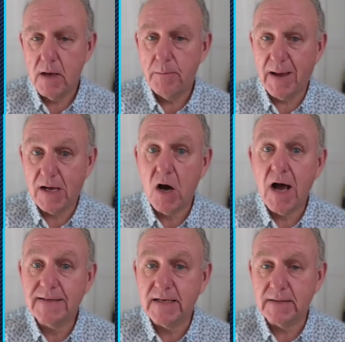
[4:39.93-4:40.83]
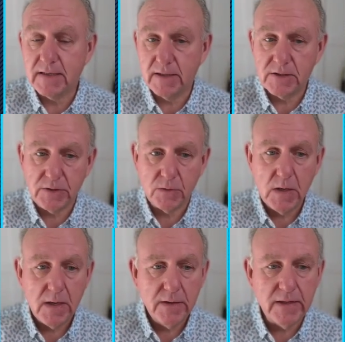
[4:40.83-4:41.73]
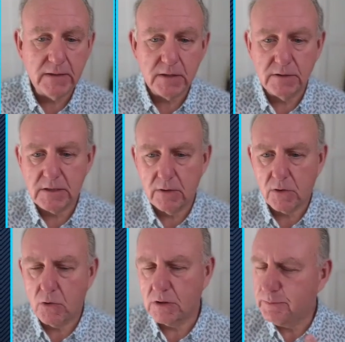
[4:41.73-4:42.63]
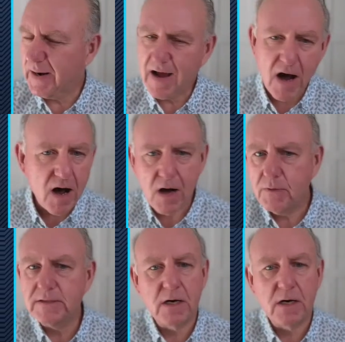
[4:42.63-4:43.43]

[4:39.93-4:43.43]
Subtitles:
my content into that turns into a course? But I always